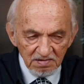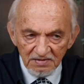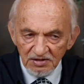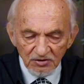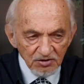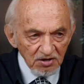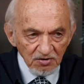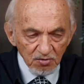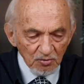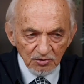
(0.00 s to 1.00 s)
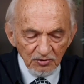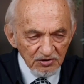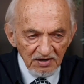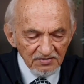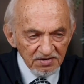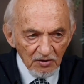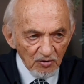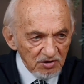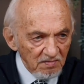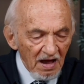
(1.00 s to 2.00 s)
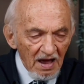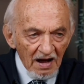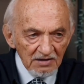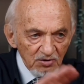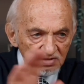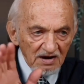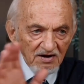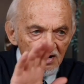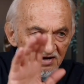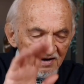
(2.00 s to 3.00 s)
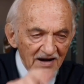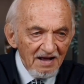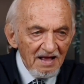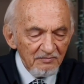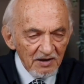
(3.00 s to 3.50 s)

careful in this regard as well. Otherwise, we promote it so